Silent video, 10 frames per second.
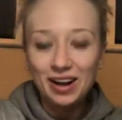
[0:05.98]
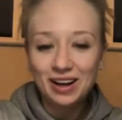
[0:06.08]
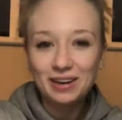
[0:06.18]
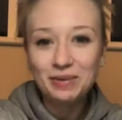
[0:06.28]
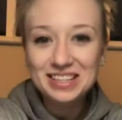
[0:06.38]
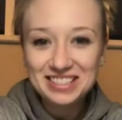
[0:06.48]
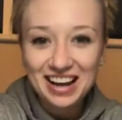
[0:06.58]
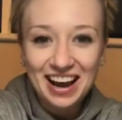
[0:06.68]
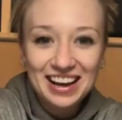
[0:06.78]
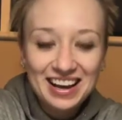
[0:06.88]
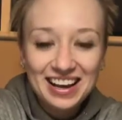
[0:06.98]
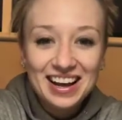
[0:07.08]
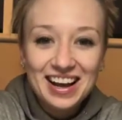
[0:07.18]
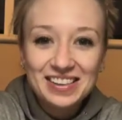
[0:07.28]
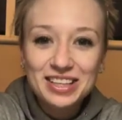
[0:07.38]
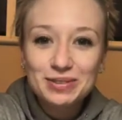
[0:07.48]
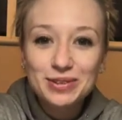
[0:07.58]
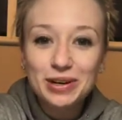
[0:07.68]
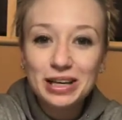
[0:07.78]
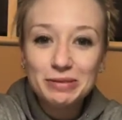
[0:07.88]
Wednesday. Thanks for
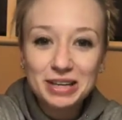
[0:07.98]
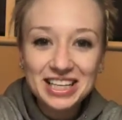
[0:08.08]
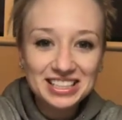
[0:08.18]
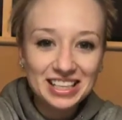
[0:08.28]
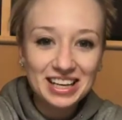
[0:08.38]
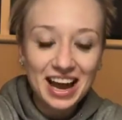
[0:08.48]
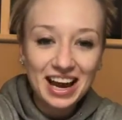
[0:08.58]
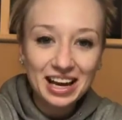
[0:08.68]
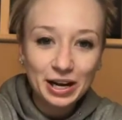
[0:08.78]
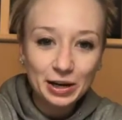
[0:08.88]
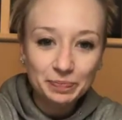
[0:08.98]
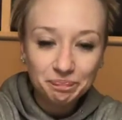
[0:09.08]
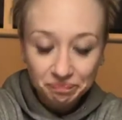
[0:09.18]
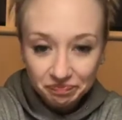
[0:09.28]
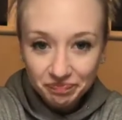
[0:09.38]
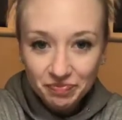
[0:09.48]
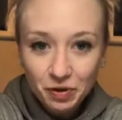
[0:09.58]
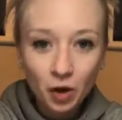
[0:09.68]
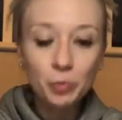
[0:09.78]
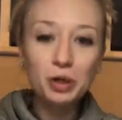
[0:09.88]
joining me today.
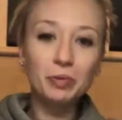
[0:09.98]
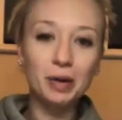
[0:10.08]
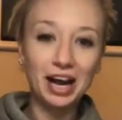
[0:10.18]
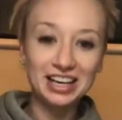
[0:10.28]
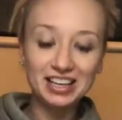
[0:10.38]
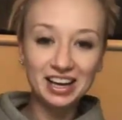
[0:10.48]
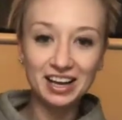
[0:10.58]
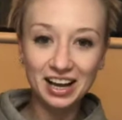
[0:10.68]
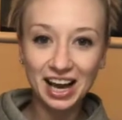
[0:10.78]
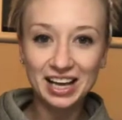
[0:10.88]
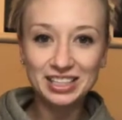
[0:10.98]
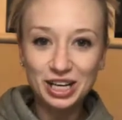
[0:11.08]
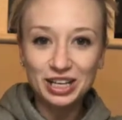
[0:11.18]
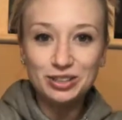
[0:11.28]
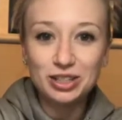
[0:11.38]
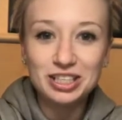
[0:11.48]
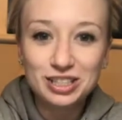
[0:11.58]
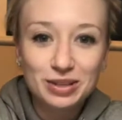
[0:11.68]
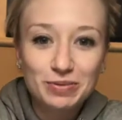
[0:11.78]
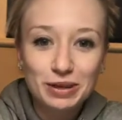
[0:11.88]
Hope you don't mind. I changed into
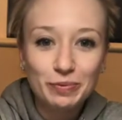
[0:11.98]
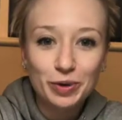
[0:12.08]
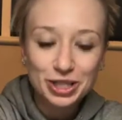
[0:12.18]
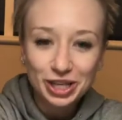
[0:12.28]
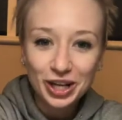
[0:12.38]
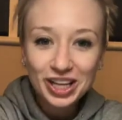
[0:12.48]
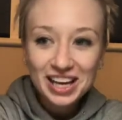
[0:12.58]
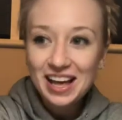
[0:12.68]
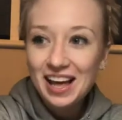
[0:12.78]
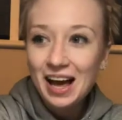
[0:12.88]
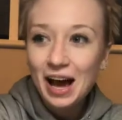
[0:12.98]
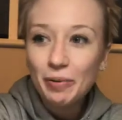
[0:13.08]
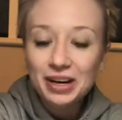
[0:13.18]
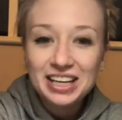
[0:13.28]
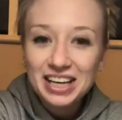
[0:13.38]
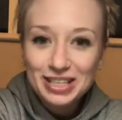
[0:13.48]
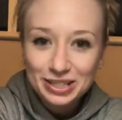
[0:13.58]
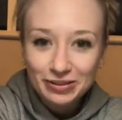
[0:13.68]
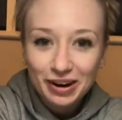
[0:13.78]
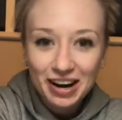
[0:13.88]
something more chill. I wanted to catch
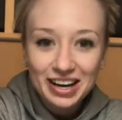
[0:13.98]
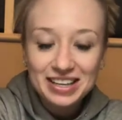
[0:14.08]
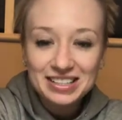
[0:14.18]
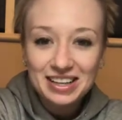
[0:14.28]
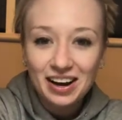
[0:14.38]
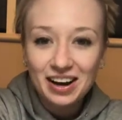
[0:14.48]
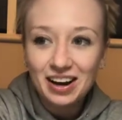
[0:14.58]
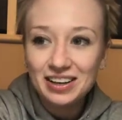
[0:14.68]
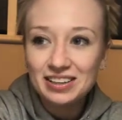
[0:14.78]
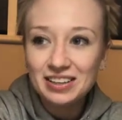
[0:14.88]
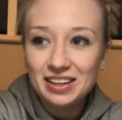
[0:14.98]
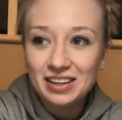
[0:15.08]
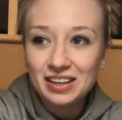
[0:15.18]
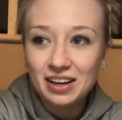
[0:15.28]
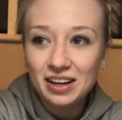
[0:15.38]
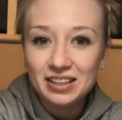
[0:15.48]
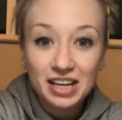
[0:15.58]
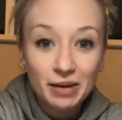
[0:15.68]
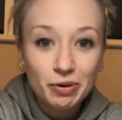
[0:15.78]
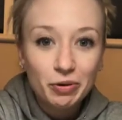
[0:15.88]
you guys on a
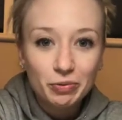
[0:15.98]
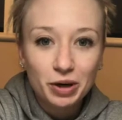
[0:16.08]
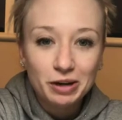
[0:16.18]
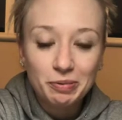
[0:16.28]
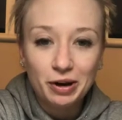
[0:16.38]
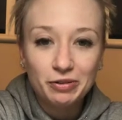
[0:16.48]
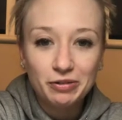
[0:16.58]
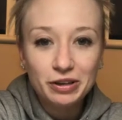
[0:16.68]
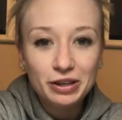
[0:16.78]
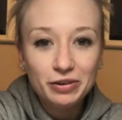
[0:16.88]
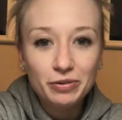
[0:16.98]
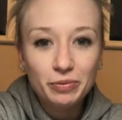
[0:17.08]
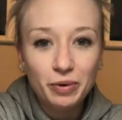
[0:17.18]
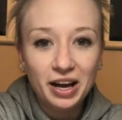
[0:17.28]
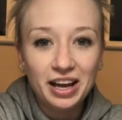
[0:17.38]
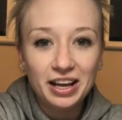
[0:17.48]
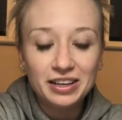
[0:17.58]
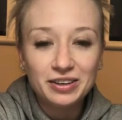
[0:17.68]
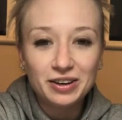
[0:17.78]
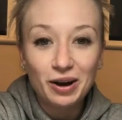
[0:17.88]
time that would work better for you when
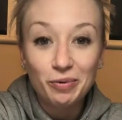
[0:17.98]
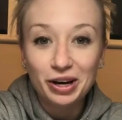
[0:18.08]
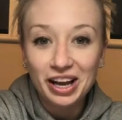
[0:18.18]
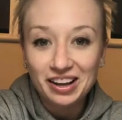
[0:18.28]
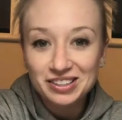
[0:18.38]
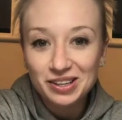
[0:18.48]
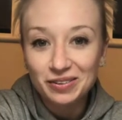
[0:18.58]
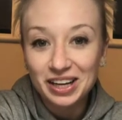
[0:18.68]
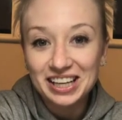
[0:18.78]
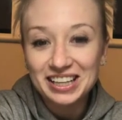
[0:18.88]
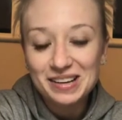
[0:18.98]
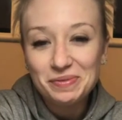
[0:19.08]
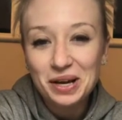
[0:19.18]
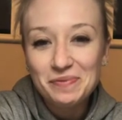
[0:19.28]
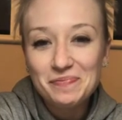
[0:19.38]
you're not working, so like in the evening.